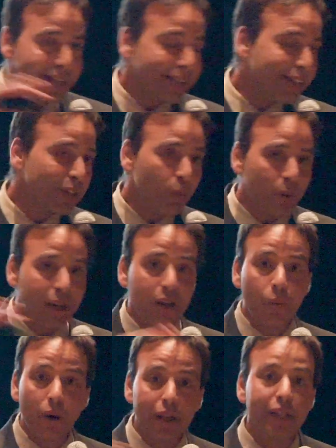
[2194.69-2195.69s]
and that's the
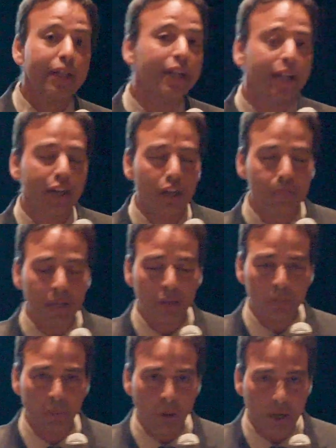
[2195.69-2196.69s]
one I want you to care
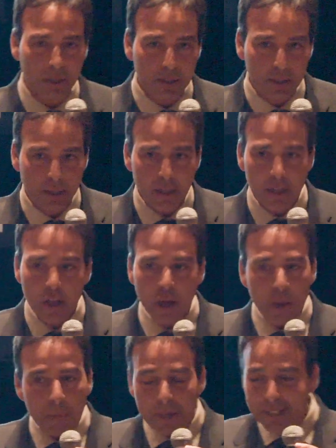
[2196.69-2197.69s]
about more.
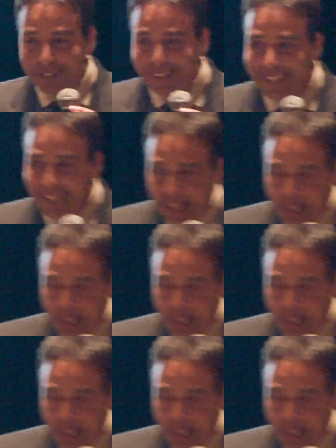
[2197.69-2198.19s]
But at the